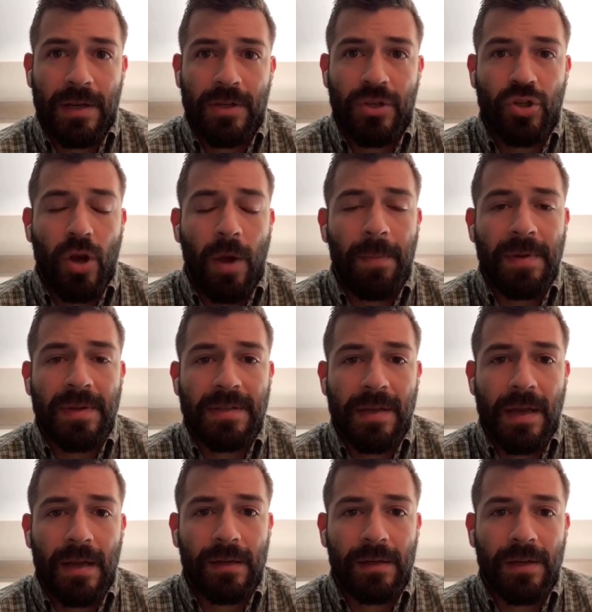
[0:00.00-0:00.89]
such as shopping
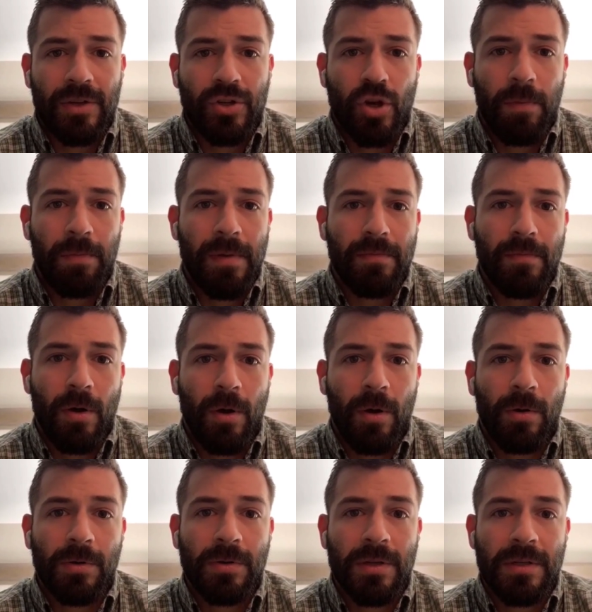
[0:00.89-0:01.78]
centers, shopping
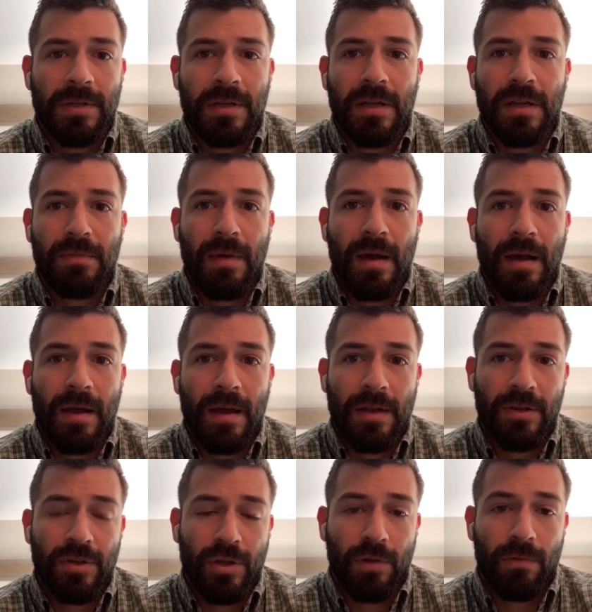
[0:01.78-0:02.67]
malls, cinema,
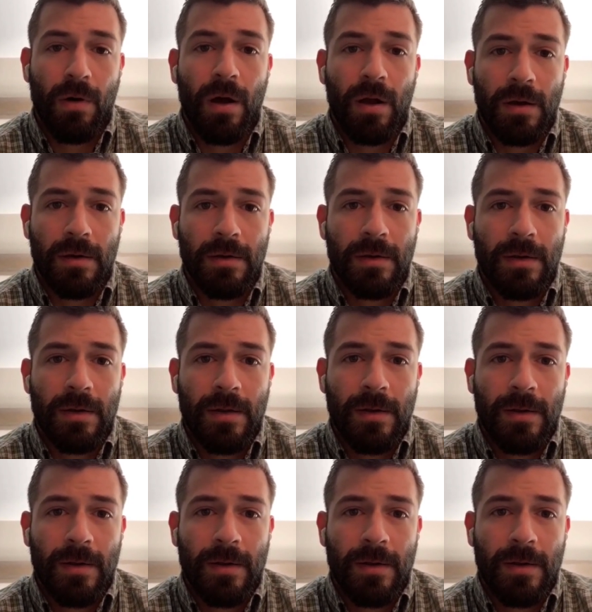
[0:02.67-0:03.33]
and so on.